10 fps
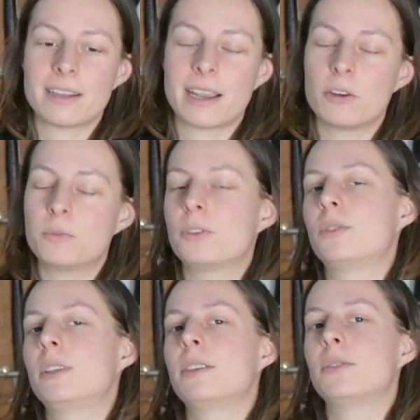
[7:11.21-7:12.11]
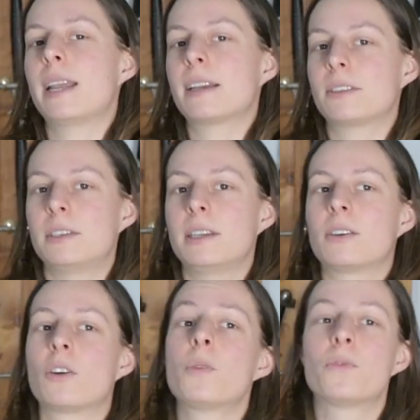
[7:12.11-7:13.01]
I hope to see you next
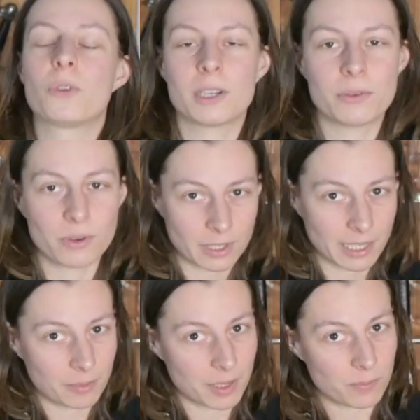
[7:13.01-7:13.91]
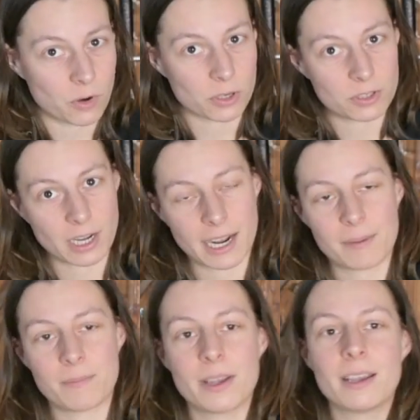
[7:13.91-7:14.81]
year, hopefully with a little bit more time